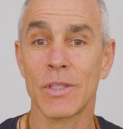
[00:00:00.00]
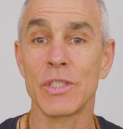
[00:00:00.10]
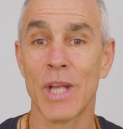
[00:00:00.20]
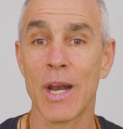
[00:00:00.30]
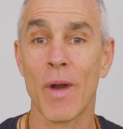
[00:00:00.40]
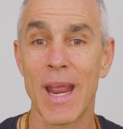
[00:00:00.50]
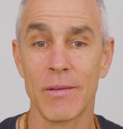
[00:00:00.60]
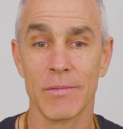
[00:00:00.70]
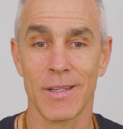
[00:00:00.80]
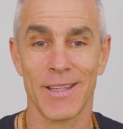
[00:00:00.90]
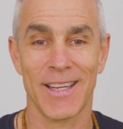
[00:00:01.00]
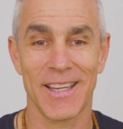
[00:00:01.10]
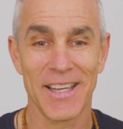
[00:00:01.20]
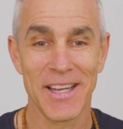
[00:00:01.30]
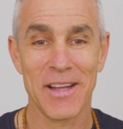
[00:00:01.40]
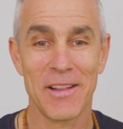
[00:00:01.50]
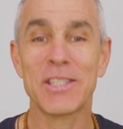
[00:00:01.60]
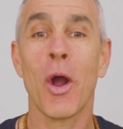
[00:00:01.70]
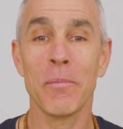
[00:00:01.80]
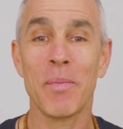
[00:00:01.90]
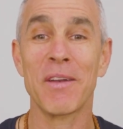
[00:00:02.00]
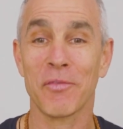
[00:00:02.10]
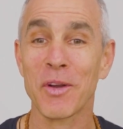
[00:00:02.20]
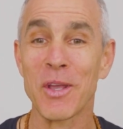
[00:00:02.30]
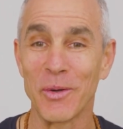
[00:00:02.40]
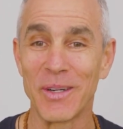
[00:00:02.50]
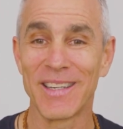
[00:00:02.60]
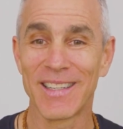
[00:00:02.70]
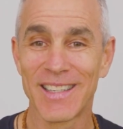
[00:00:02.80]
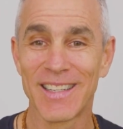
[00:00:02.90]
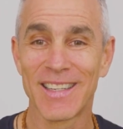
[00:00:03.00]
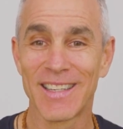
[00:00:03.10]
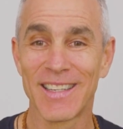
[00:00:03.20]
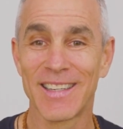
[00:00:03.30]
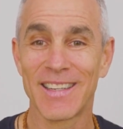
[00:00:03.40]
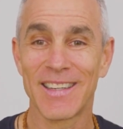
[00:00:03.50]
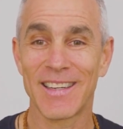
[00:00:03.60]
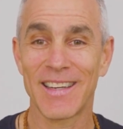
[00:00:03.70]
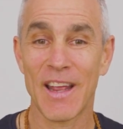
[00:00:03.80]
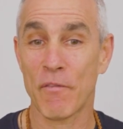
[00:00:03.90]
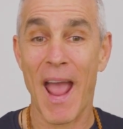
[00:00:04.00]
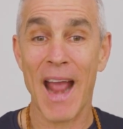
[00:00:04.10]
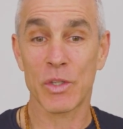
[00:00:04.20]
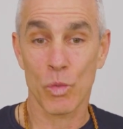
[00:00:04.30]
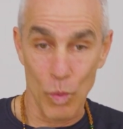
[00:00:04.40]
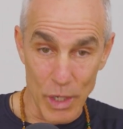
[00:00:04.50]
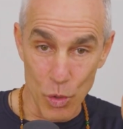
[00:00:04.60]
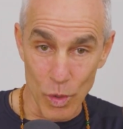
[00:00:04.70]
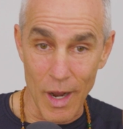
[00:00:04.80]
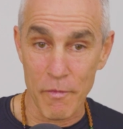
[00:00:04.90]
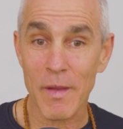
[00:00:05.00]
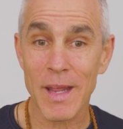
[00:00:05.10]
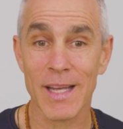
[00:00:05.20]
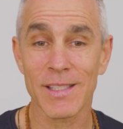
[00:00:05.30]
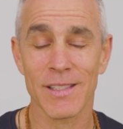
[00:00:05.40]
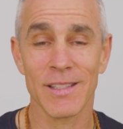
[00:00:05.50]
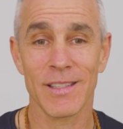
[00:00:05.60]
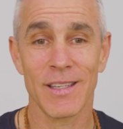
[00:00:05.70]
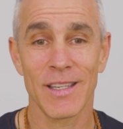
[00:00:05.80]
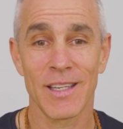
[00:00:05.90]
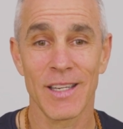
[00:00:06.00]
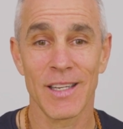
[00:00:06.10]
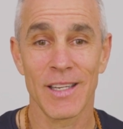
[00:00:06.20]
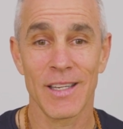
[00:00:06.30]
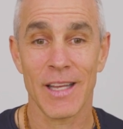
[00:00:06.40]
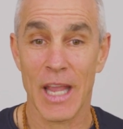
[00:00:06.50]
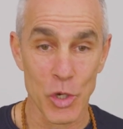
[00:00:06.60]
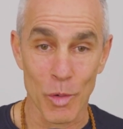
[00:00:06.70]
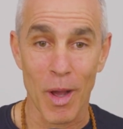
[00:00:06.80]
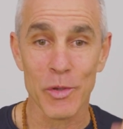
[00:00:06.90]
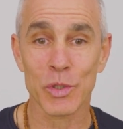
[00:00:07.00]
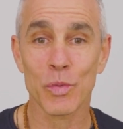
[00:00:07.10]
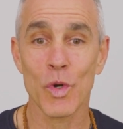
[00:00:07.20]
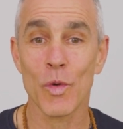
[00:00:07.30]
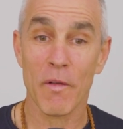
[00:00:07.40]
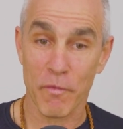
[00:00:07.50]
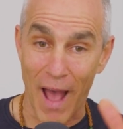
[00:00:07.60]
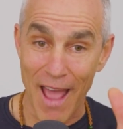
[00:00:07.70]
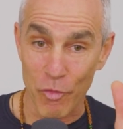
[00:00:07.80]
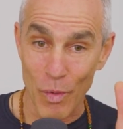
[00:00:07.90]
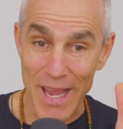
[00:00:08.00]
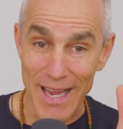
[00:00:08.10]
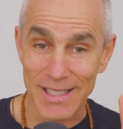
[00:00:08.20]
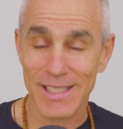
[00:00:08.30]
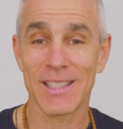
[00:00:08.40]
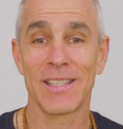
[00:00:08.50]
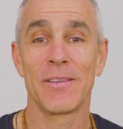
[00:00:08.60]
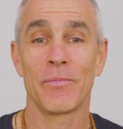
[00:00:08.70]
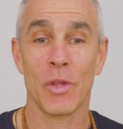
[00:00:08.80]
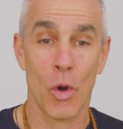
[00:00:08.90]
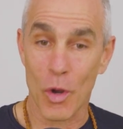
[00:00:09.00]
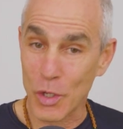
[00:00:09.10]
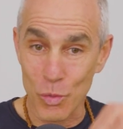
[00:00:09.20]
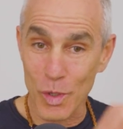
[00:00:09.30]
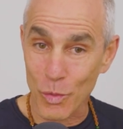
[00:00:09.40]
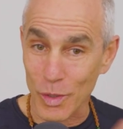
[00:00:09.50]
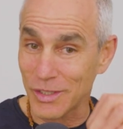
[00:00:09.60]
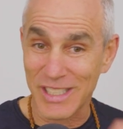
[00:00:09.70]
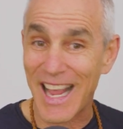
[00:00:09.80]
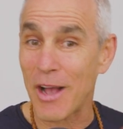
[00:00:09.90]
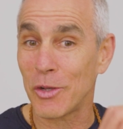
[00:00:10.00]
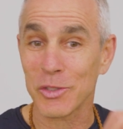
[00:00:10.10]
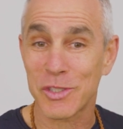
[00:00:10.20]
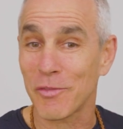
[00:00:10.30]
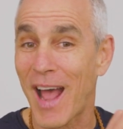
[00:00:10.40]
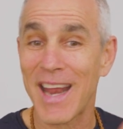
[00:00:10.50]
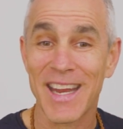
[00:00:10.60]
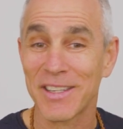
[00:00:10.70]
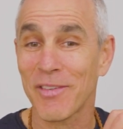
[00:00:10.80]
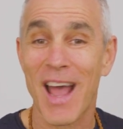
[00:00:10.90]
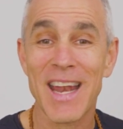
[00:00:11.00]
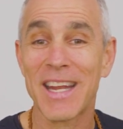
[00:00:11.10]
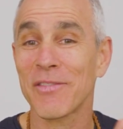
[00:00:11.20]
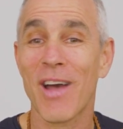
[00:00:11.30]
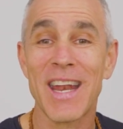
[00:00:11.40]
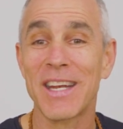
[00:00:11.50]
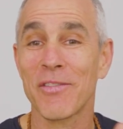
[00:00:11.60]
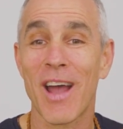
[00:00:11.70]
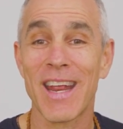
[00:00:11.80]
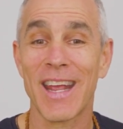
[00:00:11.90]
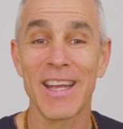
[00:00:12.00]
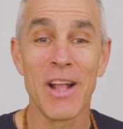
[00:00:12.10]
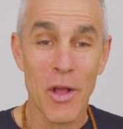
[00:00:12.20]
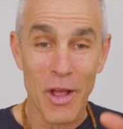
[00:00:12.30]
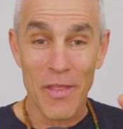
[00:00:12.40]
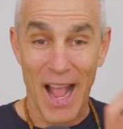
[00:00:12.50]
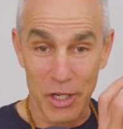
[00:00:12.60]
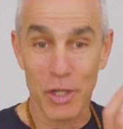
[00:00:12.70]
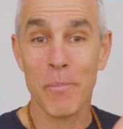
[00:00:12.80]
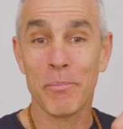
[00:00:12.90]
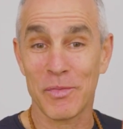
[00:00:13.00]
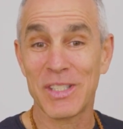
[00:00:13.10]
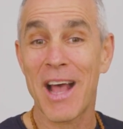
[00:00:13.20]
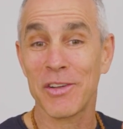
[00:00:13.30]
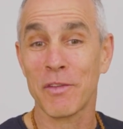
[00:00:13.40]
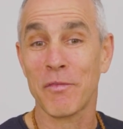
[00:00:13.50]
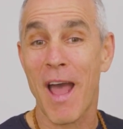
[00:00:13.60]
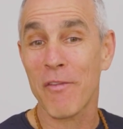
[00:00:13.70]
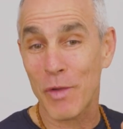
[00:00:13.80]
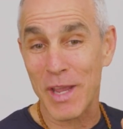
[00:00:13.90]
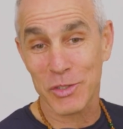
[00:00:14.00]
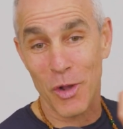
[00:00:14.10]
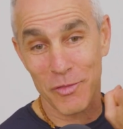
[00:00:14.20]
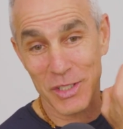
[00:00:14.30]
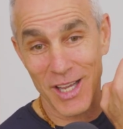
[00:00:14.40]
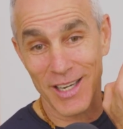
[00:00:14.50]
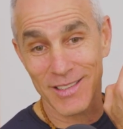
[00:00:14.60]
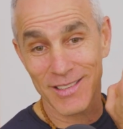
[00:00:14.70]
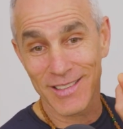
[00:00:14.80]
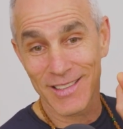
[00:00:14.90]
to generate this heartbeat for you. In fact, when you were a fetus in your mother's womb at 5 weeks, all you were cells dividing. That clump of cells at 5 weeks all of a sudden